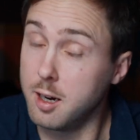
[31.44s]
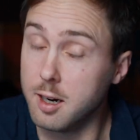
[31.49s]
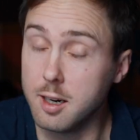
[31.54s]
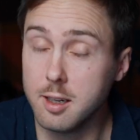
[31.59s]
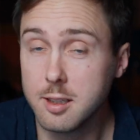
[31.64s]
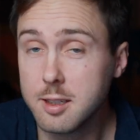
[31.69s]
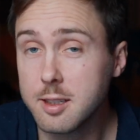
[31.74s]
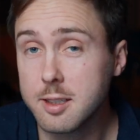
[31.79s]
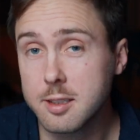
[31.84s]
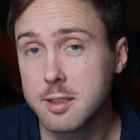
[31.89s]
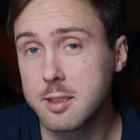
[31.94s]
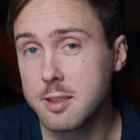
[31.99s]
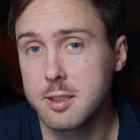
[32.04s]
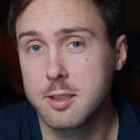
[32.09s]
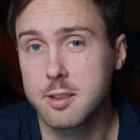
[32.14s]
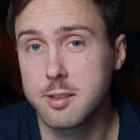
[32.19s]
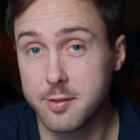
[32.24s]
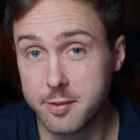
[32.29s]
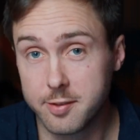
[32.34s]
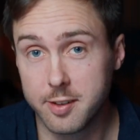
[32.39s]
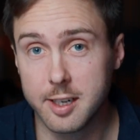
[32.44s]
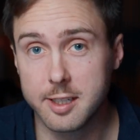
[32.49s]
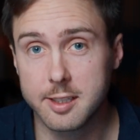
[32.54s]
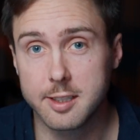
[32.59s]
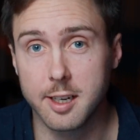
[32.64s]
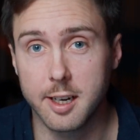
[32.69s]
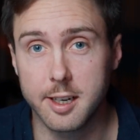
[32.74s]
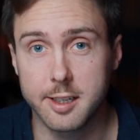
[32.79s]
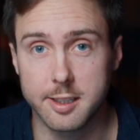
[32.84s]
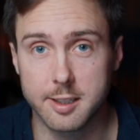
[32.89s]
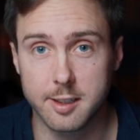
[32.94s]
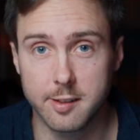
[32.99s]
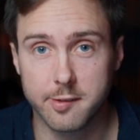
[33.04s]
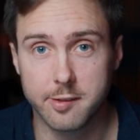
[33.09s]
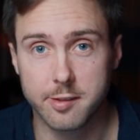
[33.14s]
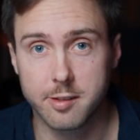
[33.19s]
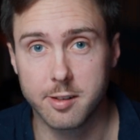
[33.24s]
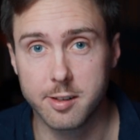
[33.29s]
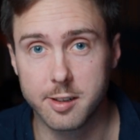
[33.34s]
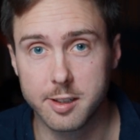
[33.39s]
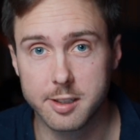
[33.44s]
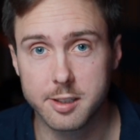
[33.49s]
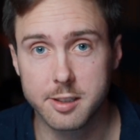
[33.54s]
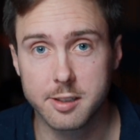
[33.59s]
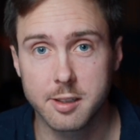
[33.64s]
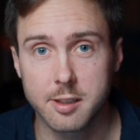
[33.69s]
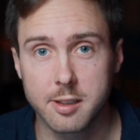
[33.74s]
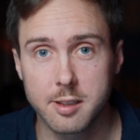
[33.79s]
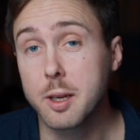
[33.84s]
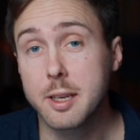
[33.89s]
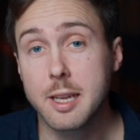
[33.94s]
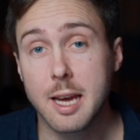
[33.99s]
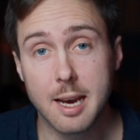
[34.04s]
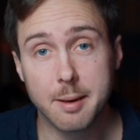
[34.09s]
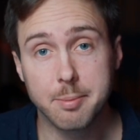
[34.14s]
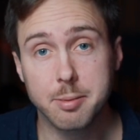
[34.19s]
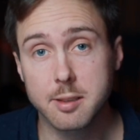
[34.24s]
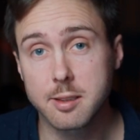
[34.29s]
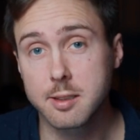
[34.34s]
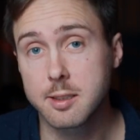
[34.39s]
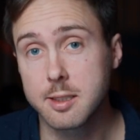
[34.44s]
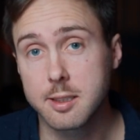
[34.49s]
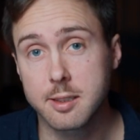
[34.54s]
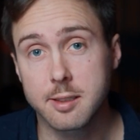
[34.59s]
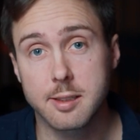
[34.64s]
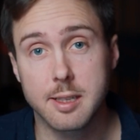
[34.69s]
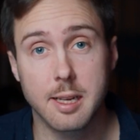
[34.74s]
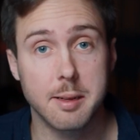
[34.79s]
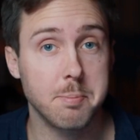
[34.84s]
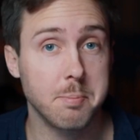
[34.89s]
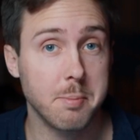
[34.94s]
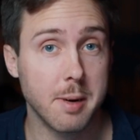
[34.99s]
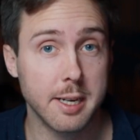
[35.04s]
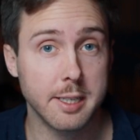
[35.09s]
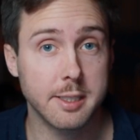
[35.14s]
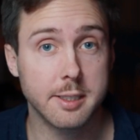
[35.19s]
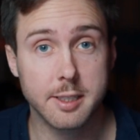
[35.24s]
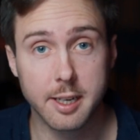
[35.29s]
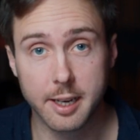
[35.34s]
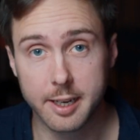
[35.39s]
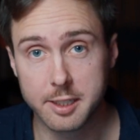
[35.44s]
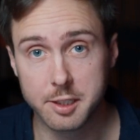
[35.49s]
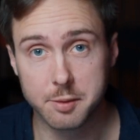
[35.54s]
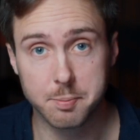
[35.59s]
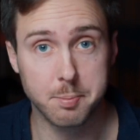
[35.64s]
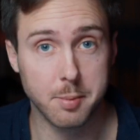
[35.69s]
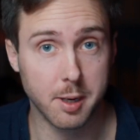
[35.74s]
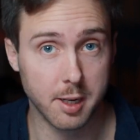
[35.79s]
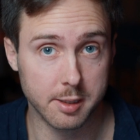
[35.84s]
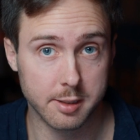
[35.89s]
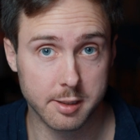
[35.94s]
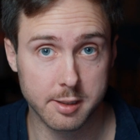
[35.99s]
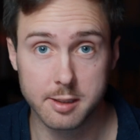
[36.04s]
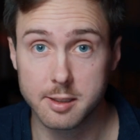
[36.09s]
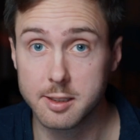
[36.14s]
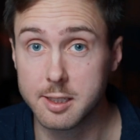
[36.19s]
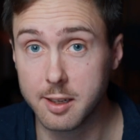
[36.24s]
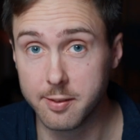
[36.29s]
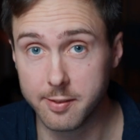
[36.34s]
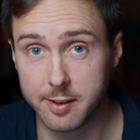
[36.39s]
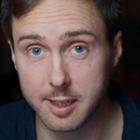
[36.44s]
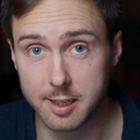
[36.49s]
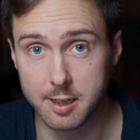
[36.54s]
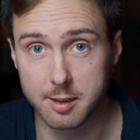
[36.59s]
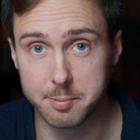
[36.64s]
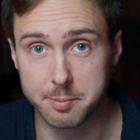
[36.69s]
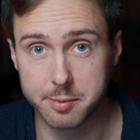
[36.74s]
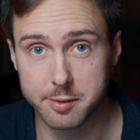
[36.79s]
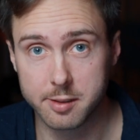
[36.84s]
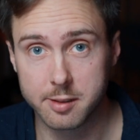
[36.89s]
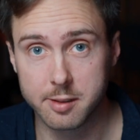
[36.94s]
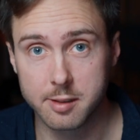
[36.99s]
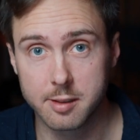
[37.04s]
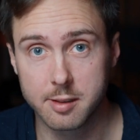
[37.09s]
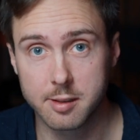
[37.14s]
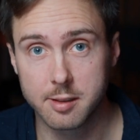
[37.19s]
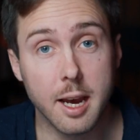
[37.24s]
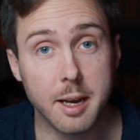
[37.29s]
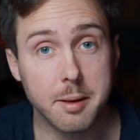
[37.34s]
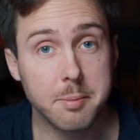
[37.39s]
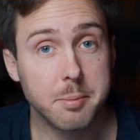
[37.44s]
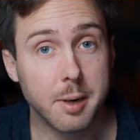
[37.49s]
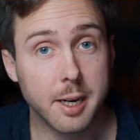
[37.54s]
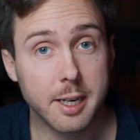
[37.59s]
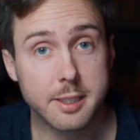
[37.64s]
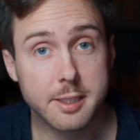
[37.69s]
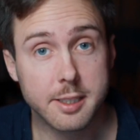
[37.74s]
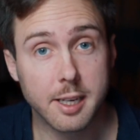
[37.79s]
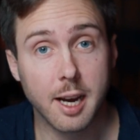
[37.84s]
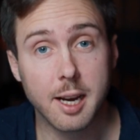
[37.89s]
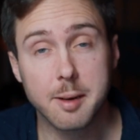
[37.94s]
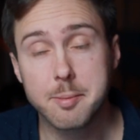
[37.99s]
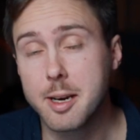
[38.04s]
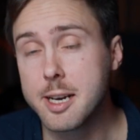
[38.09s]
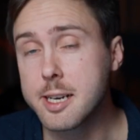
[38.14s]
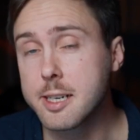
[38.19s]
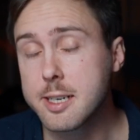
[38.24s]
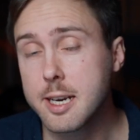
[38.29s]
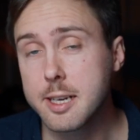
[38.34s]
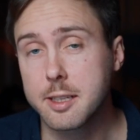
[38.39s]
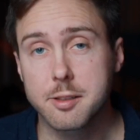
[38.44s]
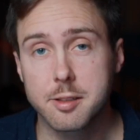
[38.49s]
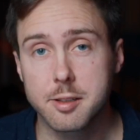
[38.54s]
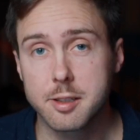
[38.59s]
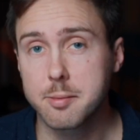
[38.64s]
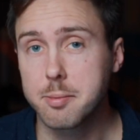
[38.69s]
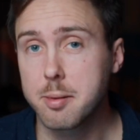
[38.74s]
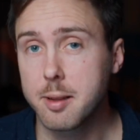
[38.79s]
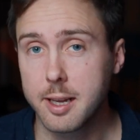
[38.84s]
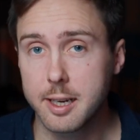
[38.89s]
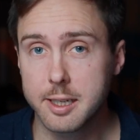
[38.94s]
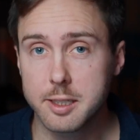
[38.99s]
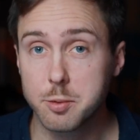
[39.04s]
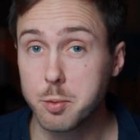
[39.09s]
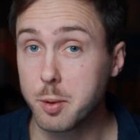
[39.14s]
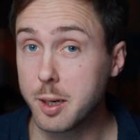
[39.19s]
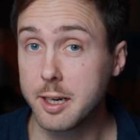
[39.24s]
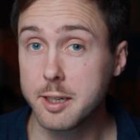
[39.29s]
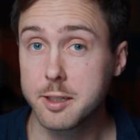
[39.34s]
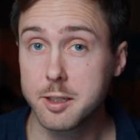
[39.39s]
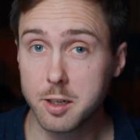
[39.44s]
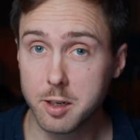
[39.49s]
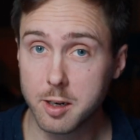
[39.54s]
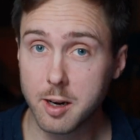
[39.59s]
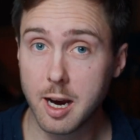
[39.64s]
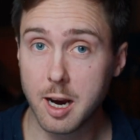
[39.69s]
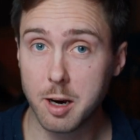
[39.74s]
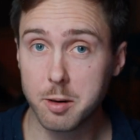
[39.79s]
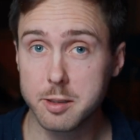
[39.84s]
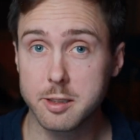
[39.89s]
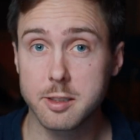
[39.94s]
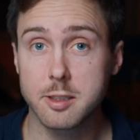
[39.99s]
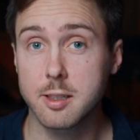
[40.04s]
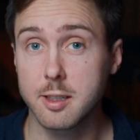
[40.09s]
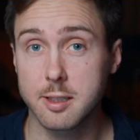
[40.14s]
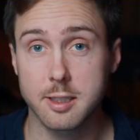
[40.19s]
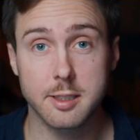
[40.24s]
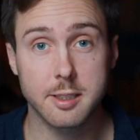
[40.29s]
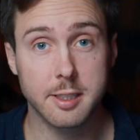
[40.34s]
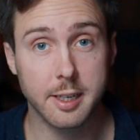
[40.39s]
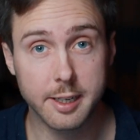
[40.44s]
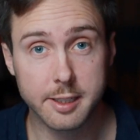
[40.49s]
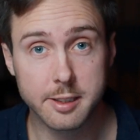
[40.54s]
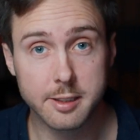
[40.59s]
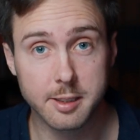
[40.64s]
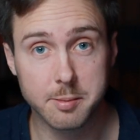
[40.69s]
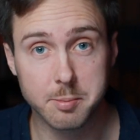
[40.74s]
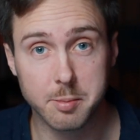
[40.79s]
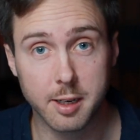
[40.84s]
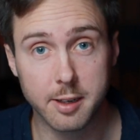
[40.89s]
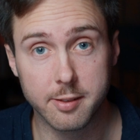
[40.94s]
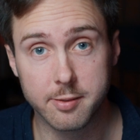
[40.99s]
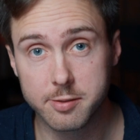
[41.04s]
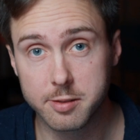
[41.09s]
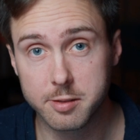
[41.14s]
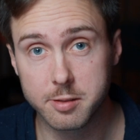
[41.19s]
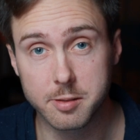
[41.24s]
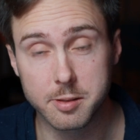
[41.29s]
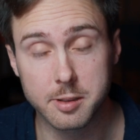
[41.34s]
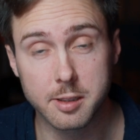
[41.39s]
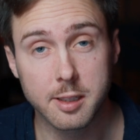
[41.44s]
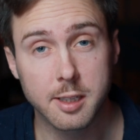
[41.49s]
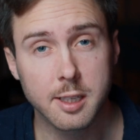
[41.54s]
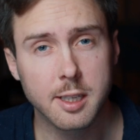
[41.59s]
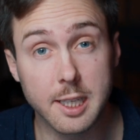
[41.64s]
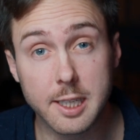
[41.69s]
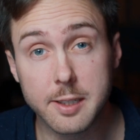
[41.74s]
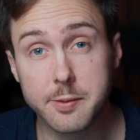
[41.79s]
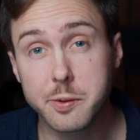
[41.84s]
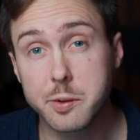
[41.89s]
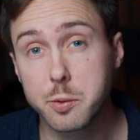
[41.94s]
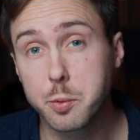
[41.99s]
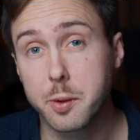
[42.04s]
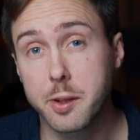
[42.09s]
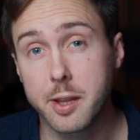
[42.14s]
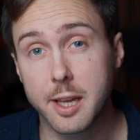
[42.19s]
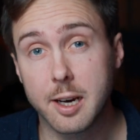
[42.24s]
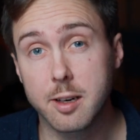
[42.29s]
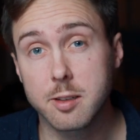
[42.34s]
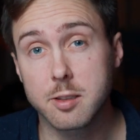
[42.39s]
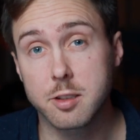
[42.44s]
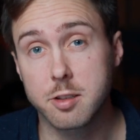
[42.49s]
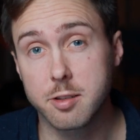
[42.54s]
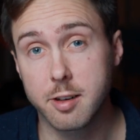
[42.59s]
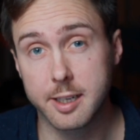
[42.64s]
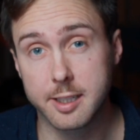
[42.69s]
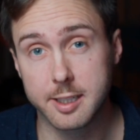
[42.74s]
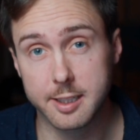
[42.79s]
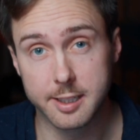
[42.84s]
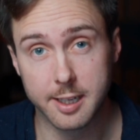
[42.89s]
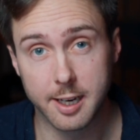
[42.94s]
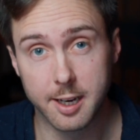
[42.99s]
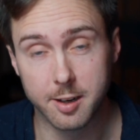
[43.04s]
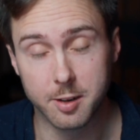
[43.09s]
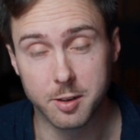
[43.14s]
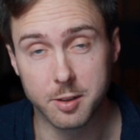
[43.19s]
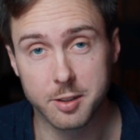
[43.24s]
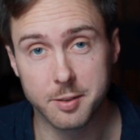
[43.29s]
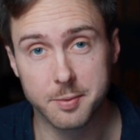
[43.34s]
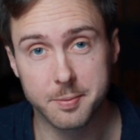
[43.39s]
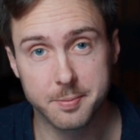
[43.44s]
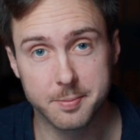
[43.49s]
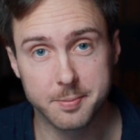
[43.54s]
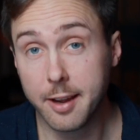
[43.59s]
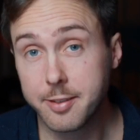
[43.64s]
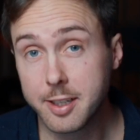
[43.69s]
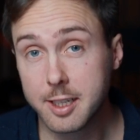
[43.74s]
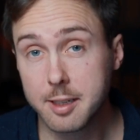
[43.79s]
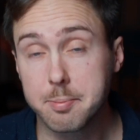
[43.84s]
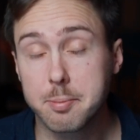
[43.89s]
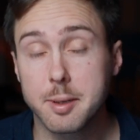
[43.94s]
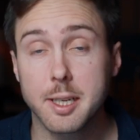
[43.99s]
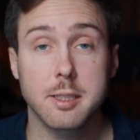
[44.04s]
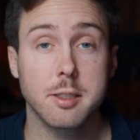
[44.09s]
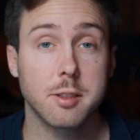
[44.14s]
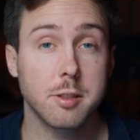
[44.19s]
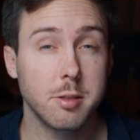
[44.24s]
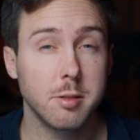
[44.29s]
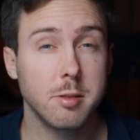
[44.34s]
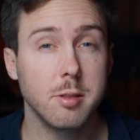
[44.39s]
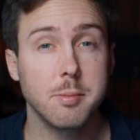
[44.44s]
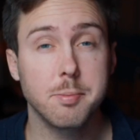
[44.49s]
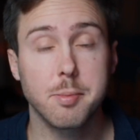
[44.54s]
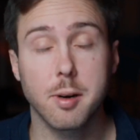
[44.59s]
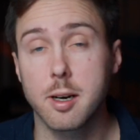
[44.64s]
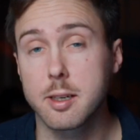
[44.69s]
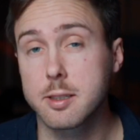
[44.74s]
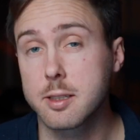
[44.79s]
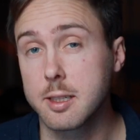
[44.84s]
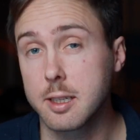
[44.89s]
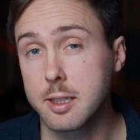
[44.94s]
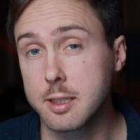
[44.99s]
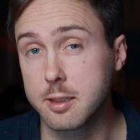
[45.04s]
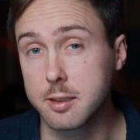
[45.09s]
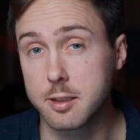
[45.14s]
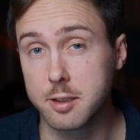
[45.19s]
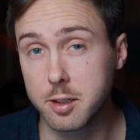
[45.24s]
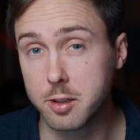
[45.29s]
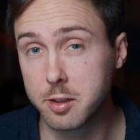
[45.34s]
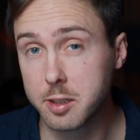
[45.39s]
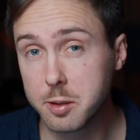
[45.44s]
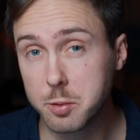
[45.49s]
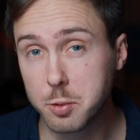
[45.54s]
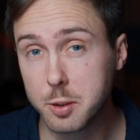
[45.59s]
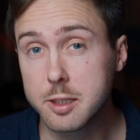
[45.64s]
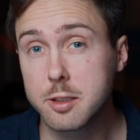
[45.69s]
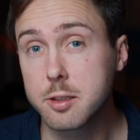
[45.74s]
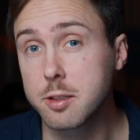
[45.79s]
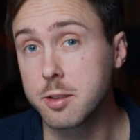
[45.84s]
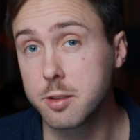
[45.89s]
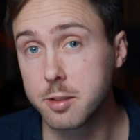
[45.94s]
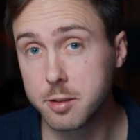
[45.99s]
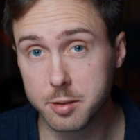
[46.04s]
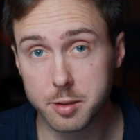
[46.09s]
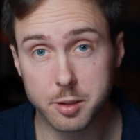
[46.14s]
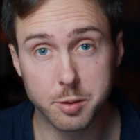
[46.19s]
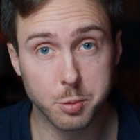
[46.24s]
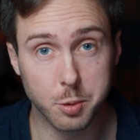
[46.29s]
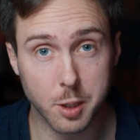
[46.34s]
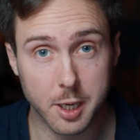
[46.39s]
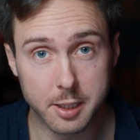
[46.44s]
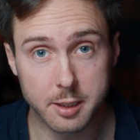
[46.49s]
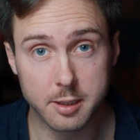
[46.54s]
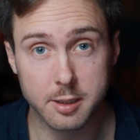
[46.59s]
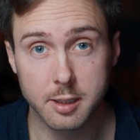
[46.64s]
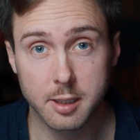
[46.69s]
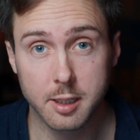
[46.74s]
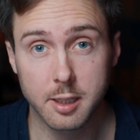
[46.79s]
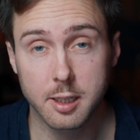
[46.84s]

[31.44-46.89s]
Unless it's fine dining, of course. What happens is that my taste buds develops. And by the time I get to the place where I know how it's gonna taste in my food, even without trying it out. Having a big toolbox and knowing when to use what